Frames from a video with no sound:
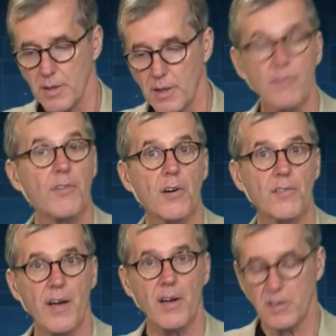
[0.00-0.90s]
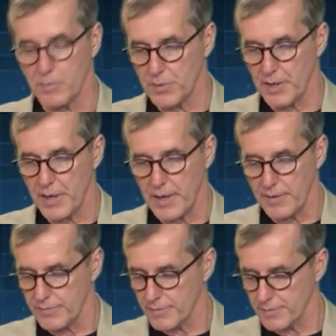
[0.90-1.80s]
very valuable to
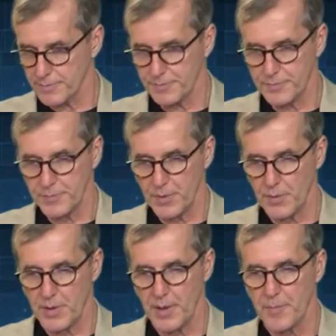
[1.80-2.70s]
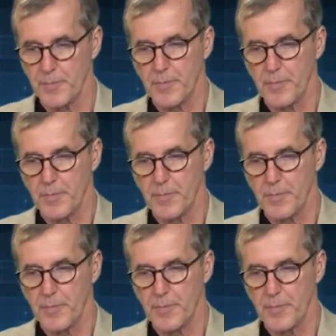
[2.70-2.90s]
have. Okay.